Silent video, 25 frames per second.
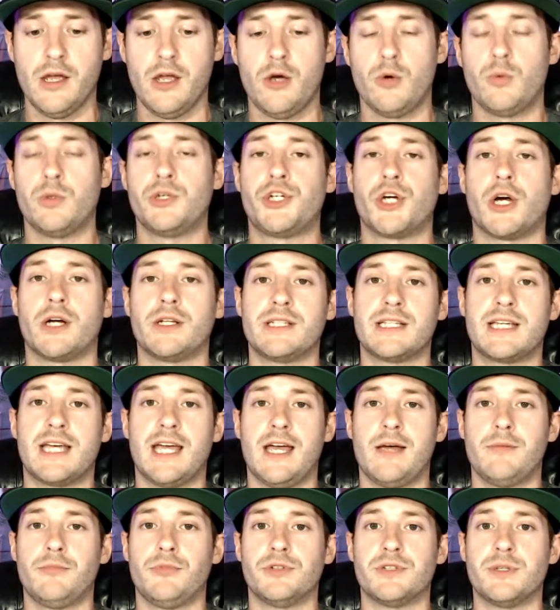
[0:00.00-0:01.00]
With Charlie
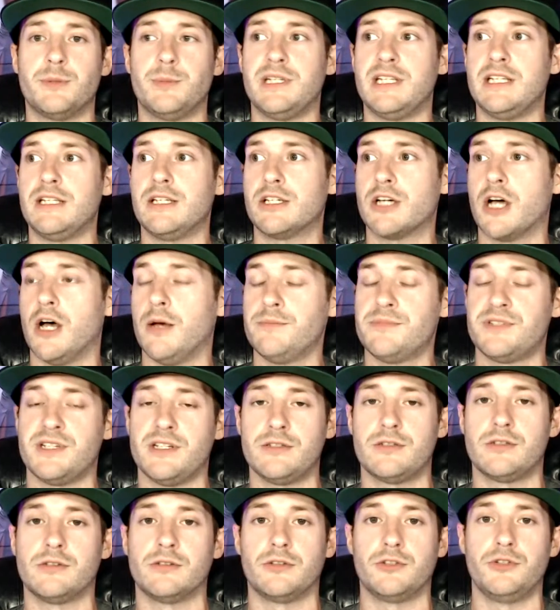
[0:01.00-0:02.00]
Campbell, he comes in
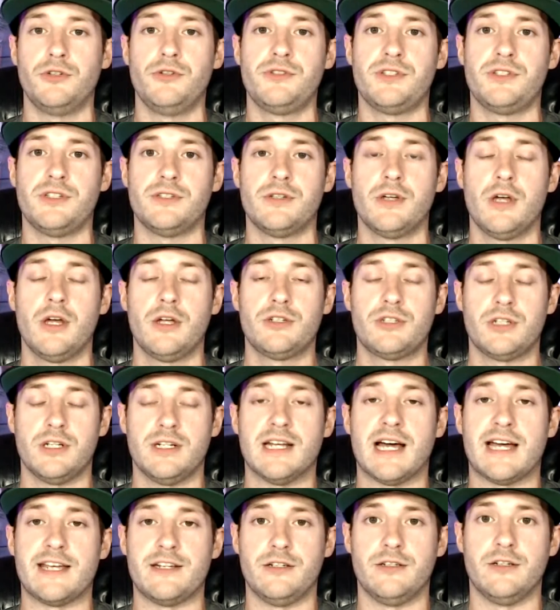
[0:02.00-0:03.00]
to lose to
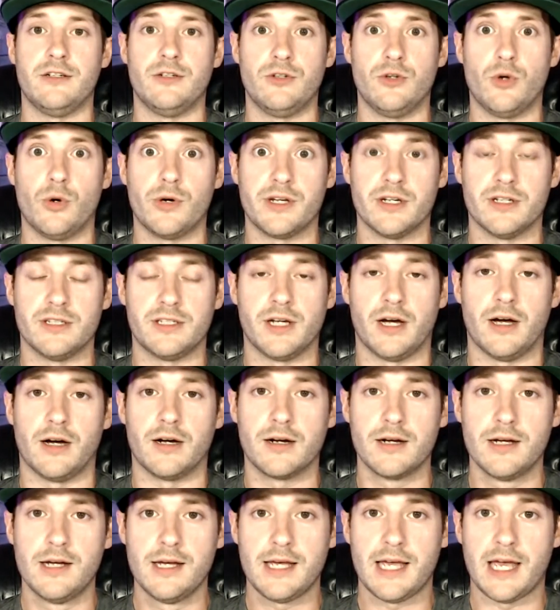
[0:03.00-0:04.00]
Nainoya
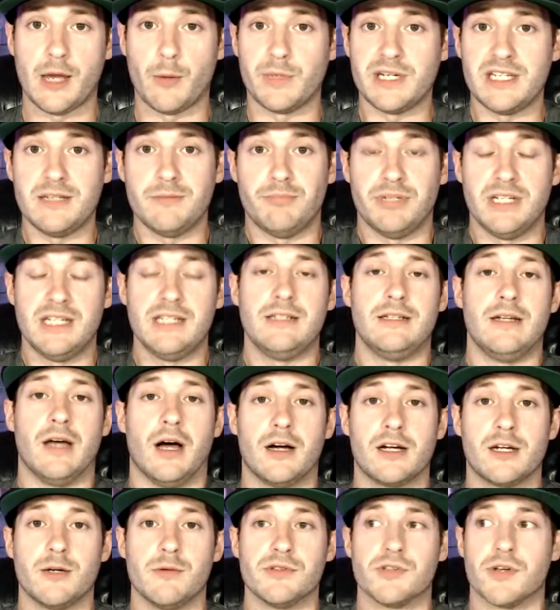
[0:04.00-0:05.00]
Dung, and when he beat
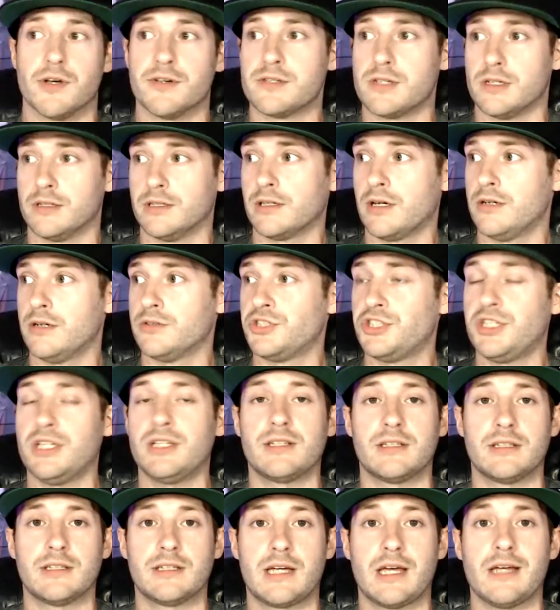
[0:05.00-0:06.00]
Dung, it was also like, oh
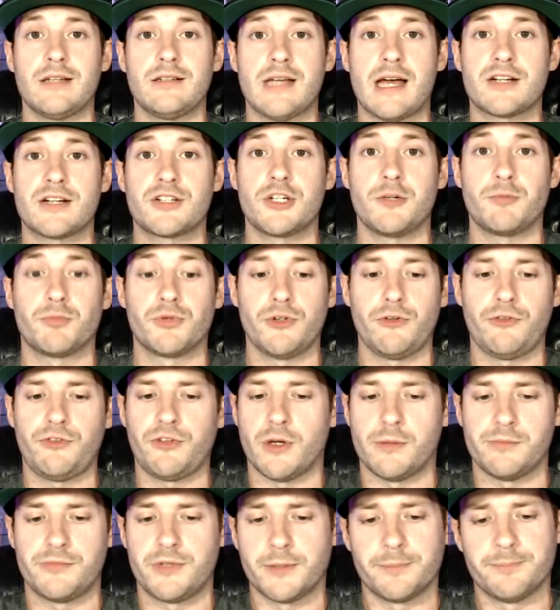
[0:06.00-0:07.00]
shit, kid actually proved
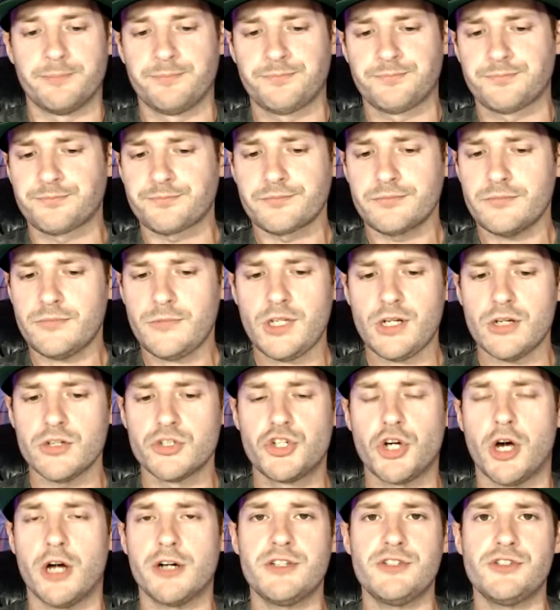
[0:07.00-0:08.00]
something.
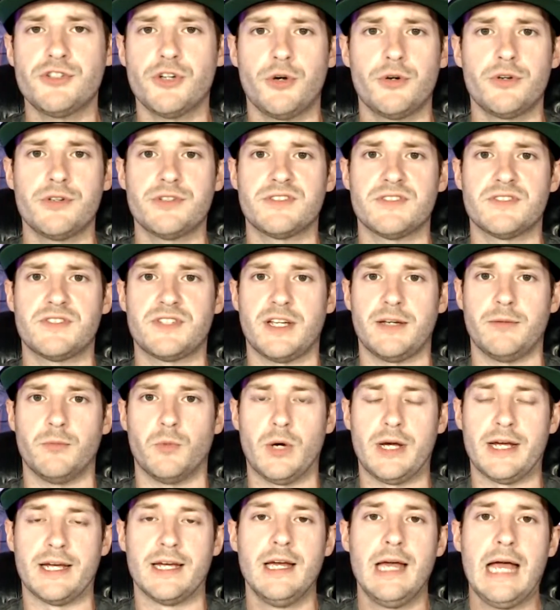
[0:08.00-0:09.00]
Johnny Soto is the same
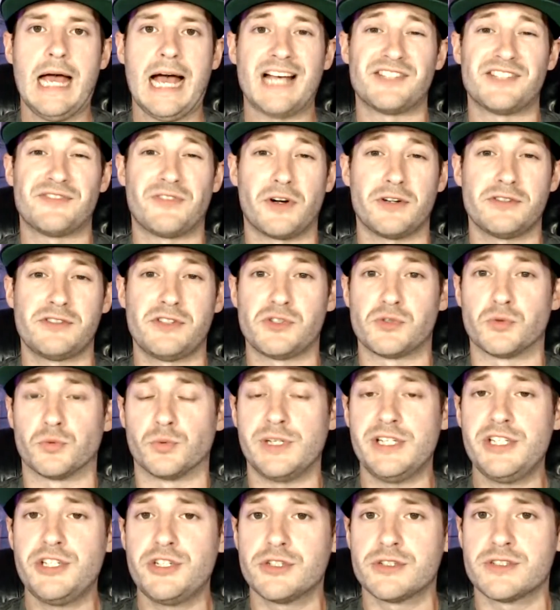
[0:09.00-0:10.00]
way. As far as his
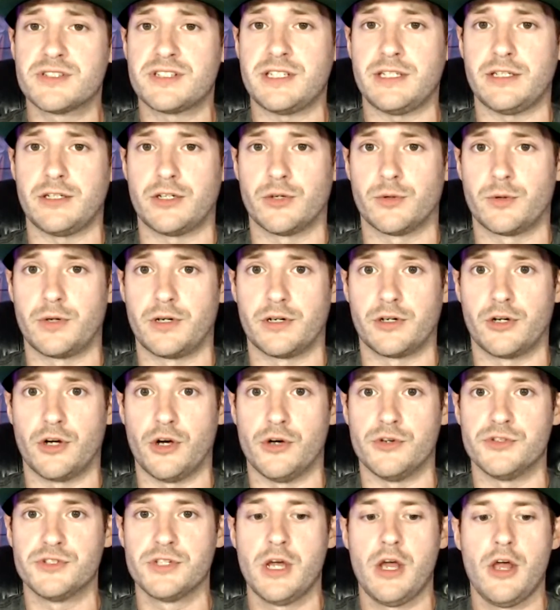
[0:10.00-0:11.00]
regional scene career
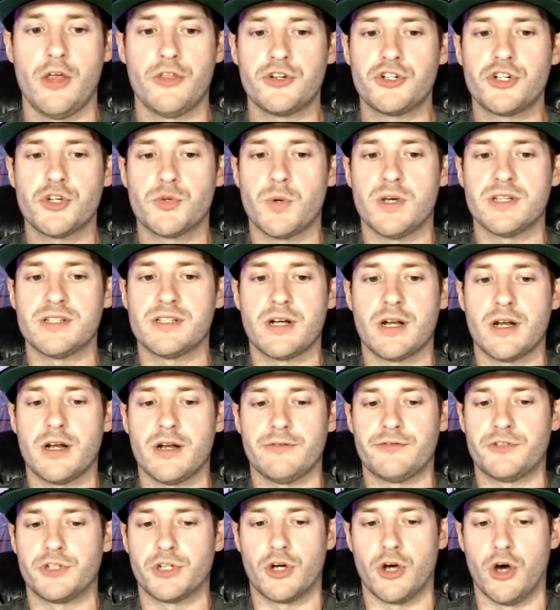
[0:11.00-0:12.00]
goes, there just wasn't
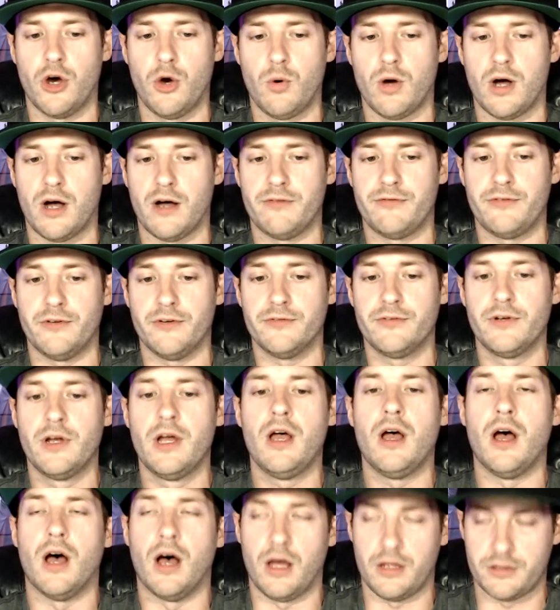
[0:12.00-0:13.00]
enough to go off of.
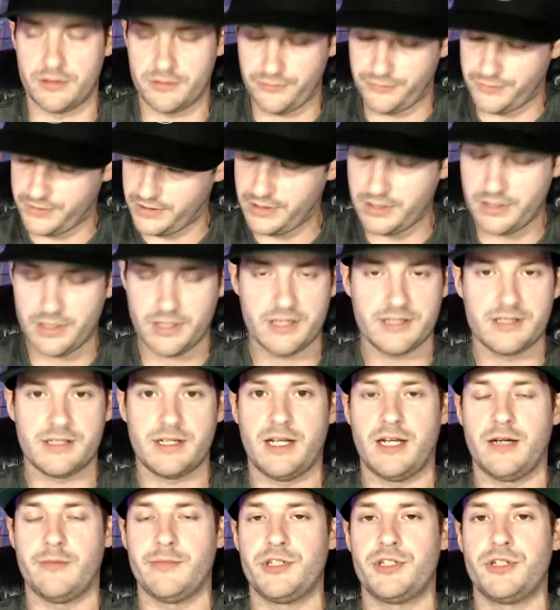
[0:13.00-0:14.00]
Undefeated as an
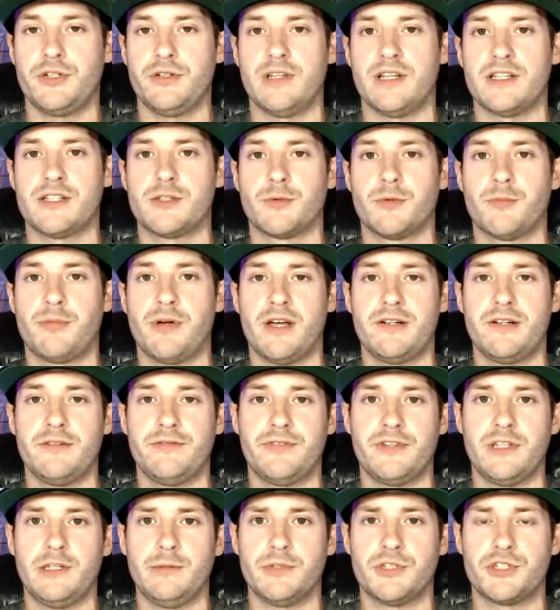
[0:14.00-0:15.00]
amateur. That's a repetitive
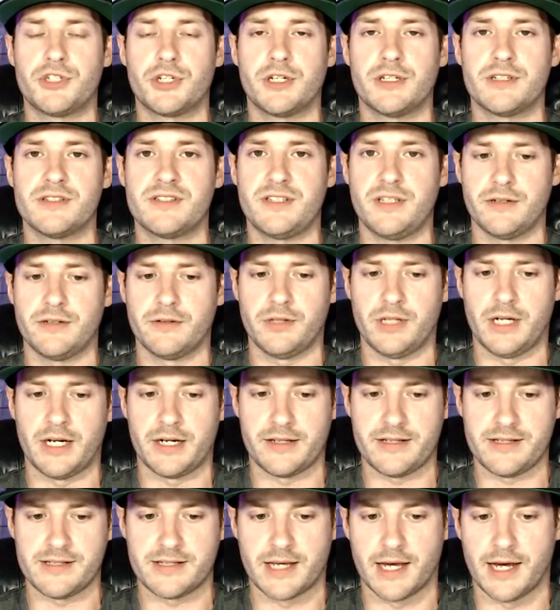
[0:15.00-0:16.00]
theme that you're going to see a lot of
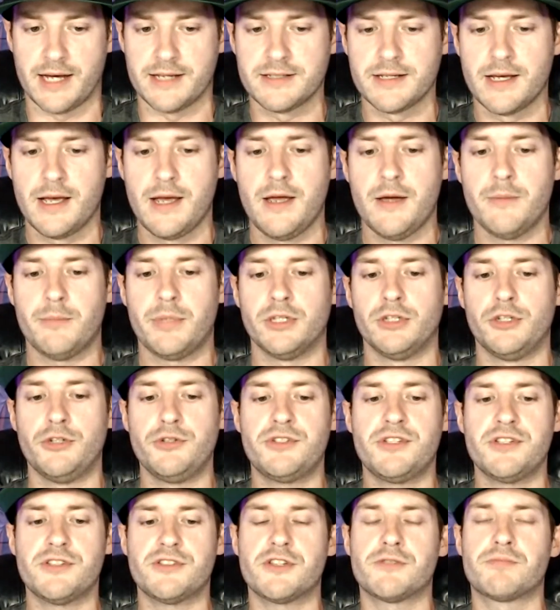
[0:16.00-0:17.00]
these guys. But
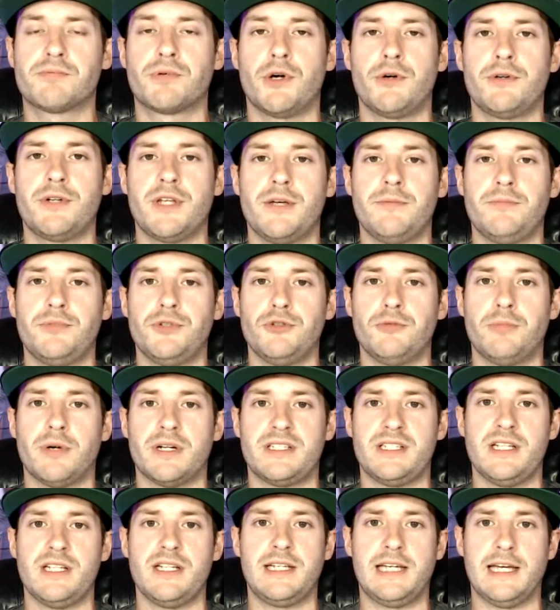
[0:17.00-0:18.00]
loses his pro debut by
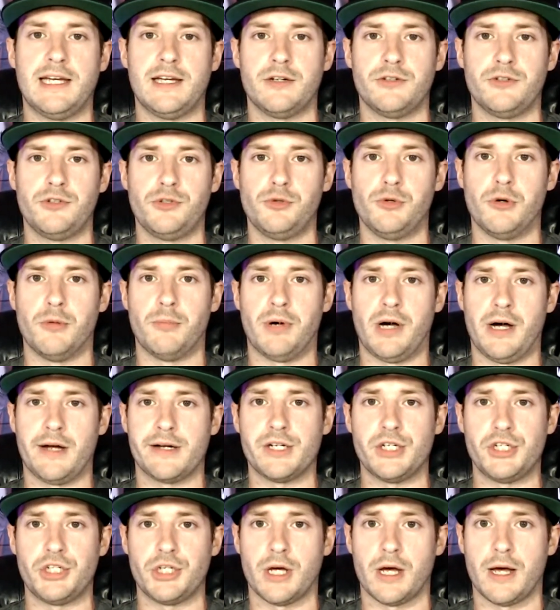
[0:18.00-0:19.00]
TKO due to a body
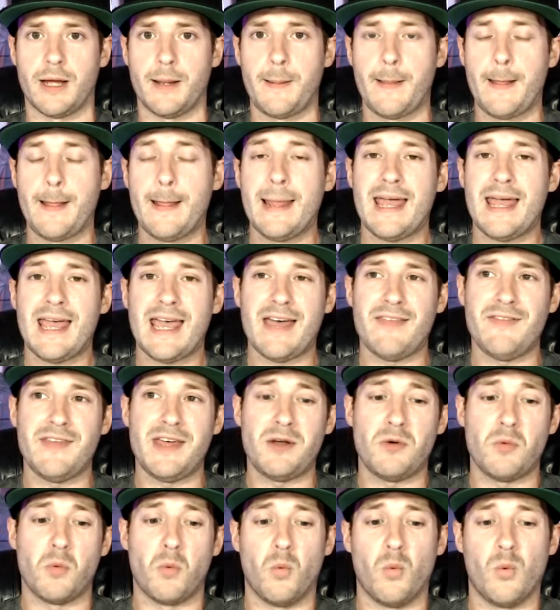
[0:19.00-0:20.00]
shot. And
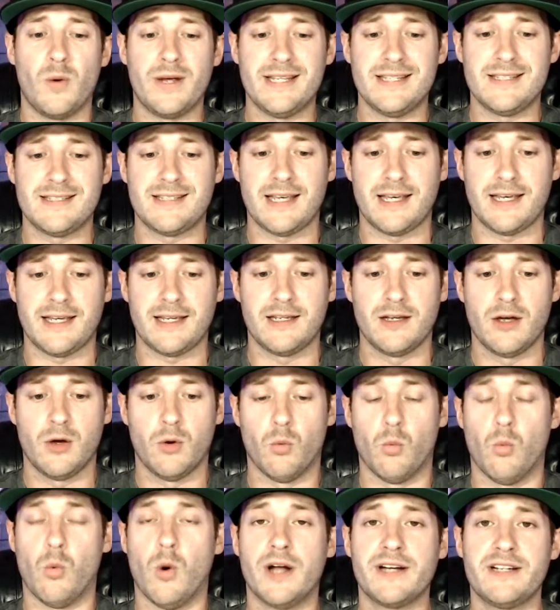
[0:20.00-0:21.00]
then wins a
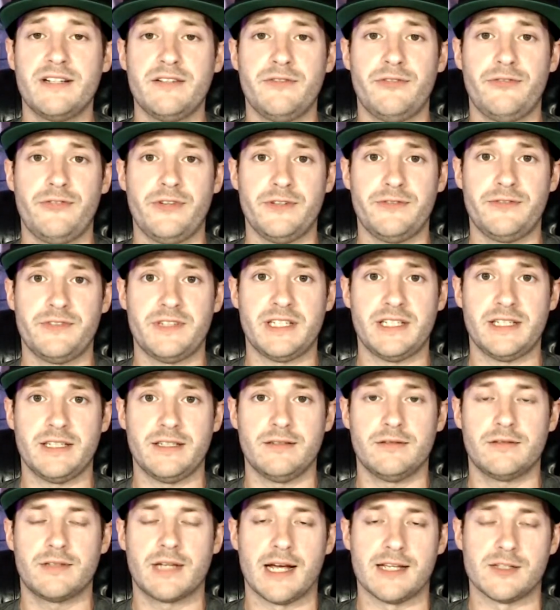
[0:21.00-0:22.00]

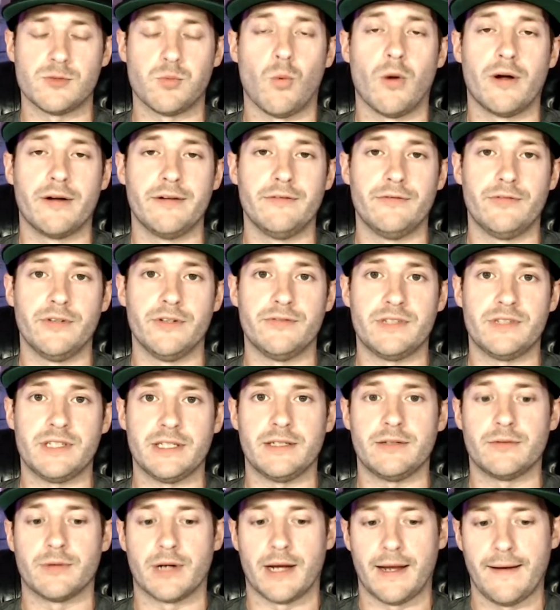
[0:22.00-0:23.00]
1-15. Guys,
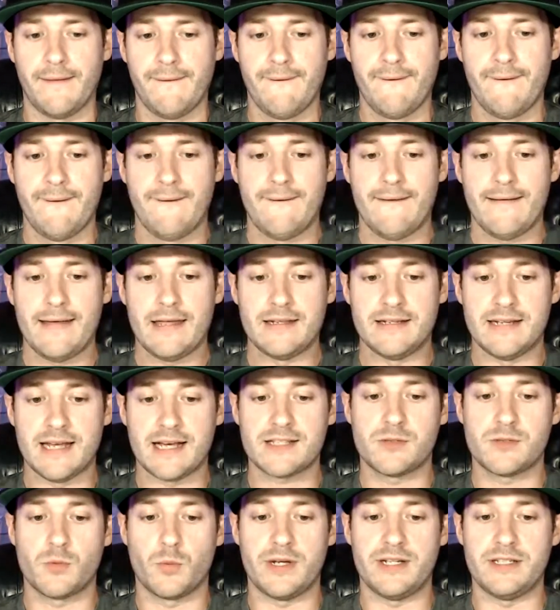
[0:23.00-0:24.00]
1-15, right?
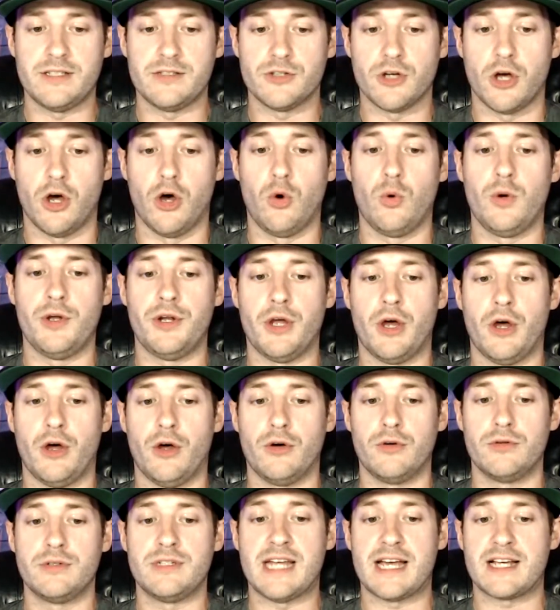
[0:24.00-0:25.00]
Next win is
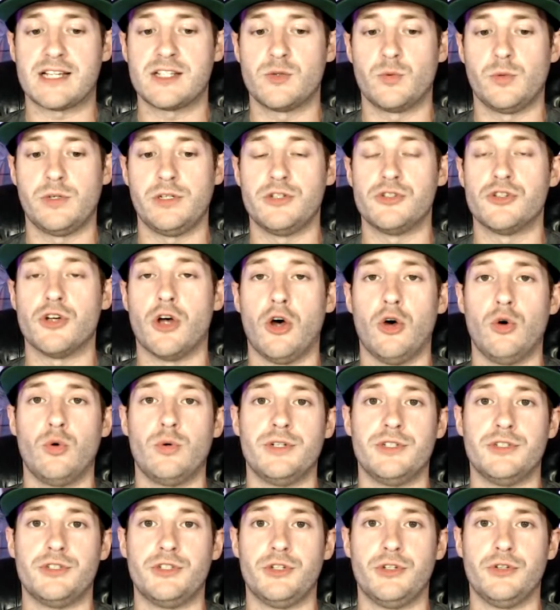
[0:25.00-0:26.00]
0-0. Next win is
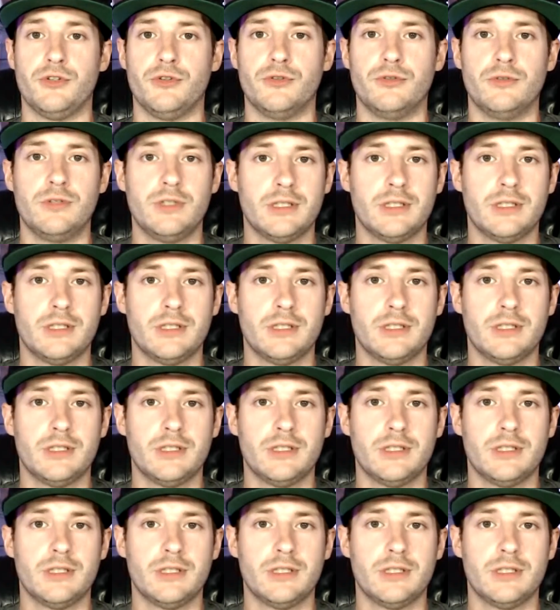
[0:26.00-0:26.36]
0-2.